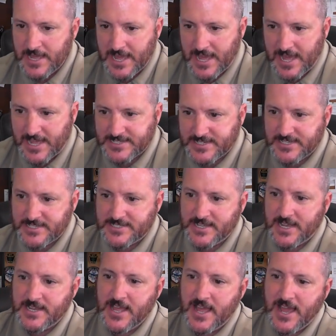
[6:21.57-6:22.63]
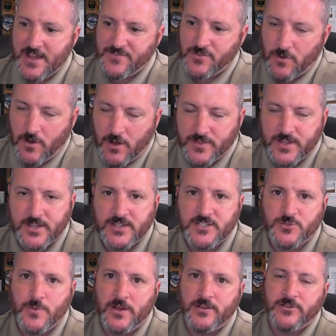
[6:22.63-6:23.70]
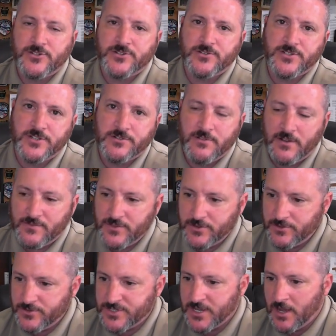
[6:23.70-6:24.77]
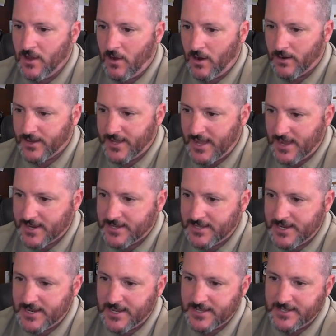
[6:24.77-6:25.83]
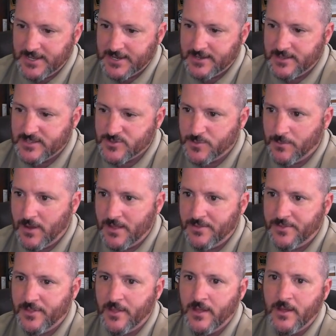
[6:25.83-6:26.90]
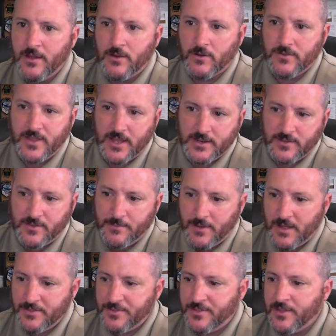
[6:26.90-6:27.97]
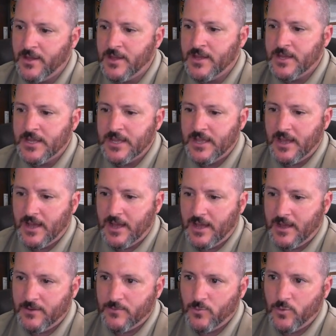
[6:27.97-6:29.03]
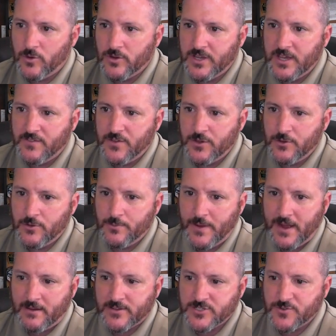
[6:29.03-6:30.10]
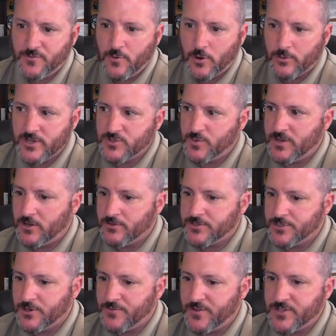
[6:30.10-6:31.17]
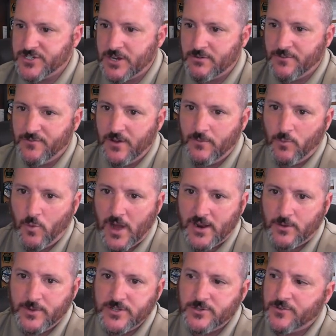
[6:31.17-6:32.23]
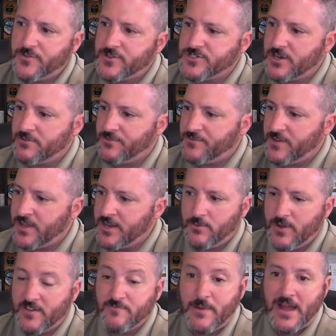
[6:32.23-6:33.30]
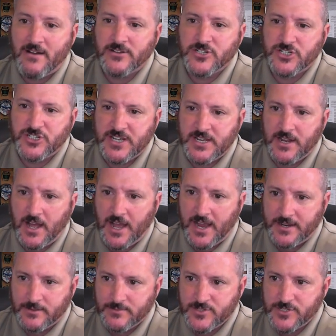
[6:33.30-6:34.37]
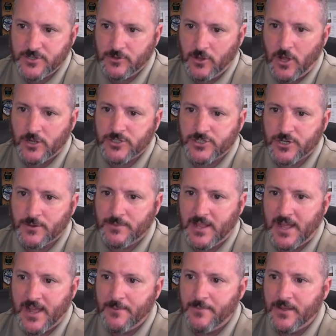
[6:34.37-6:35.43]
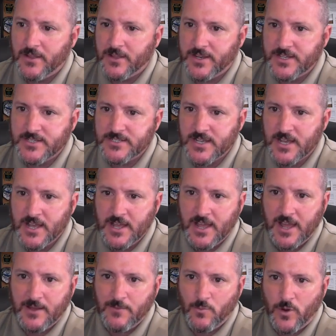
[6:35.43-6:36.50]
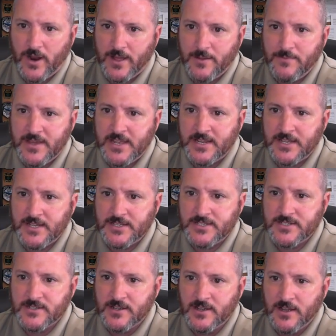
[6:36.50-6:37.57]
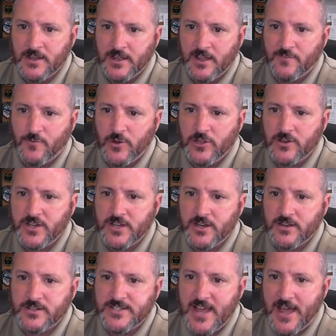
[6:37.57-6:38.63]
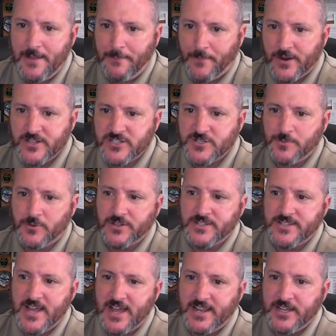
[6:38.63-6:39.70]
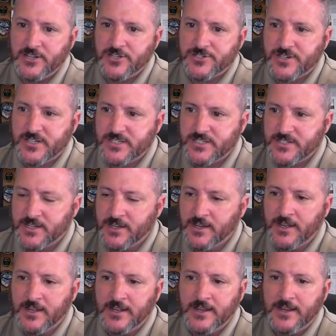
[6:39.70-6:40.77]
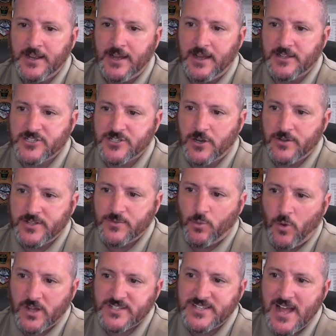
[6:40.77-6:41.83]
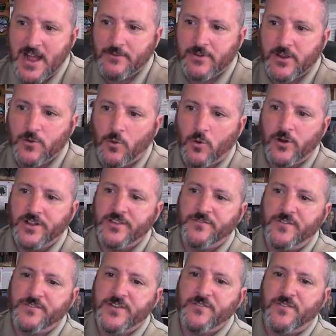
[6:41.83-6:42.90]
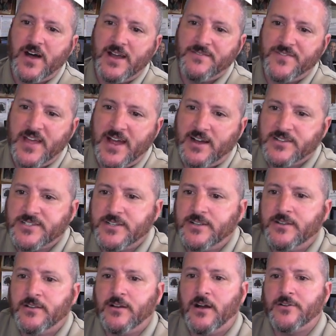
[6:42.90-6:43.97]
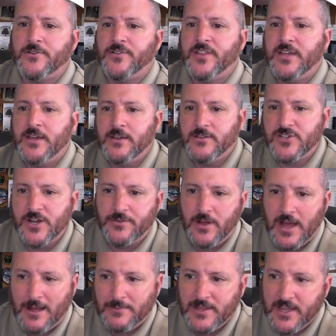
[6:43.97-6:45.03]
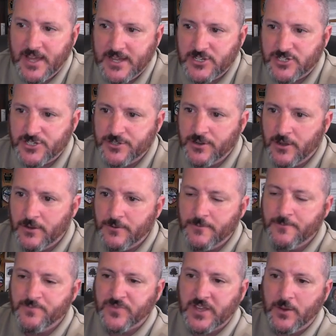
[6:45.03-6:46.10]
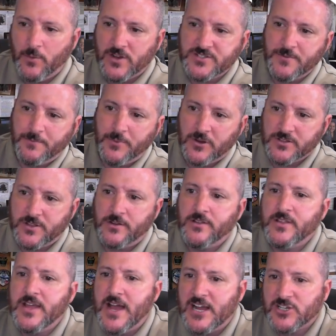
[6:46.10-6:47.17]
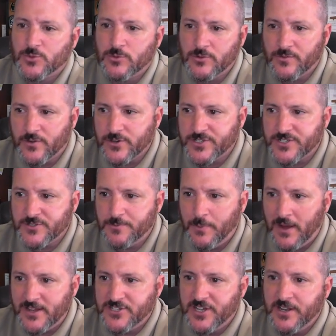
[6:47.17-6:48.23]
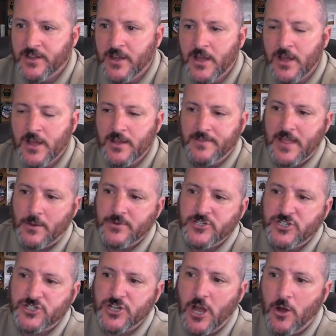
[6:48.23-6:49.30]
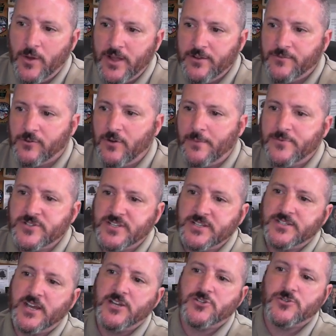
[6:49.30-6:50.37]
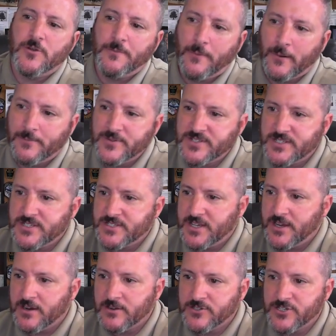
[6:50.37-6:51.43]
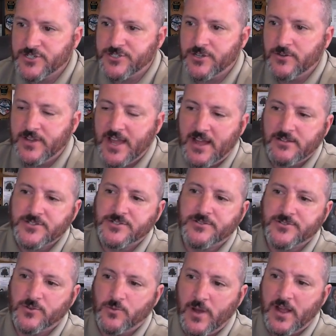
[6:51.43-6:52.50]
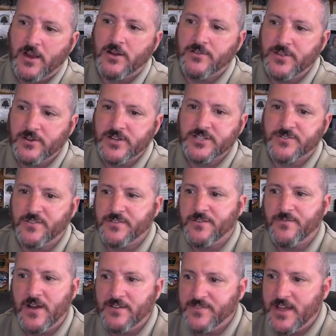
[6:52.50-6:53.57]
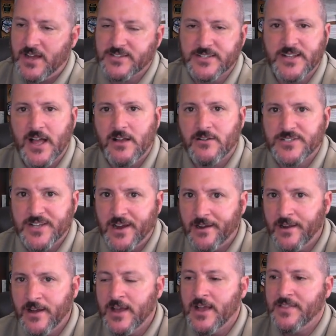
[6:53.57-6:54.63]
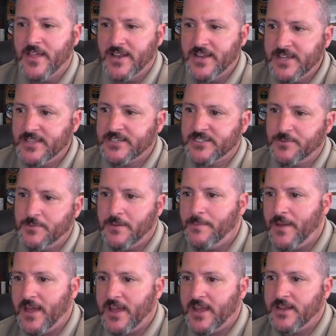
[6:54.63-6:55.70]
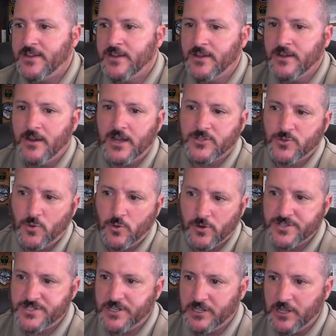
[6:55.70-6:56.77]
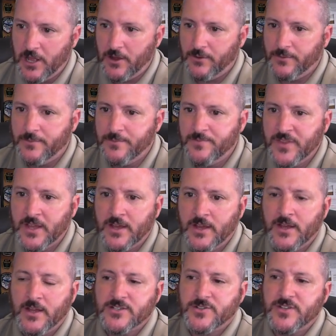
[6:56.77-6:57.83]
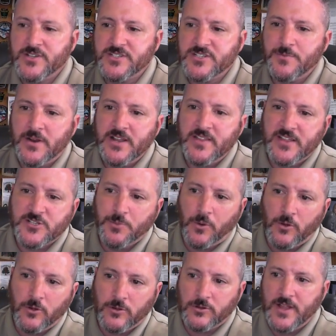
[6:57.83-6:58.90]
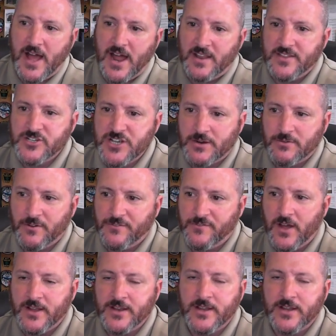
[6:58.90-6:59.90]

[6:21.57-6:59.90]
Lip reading: as I said, after all the expenditures and the revenues are calculated at the end of this month, or the end of the month, will give you balance forwards. We don't do it for the general fund. Why don't we do it for the general fund? We have balance sheet items, so long-term liabilities. And what I mean is, if we look here at debt principal and debt interest, so it was not recorded, the $55,000 under the general obligation note. It wasn't booked under the actual versus budget. Now we show it for representational purposes here, just so council is aware there is $55,000 there that needs to be paid towards the loan. So this is money that's pulled out of the general fund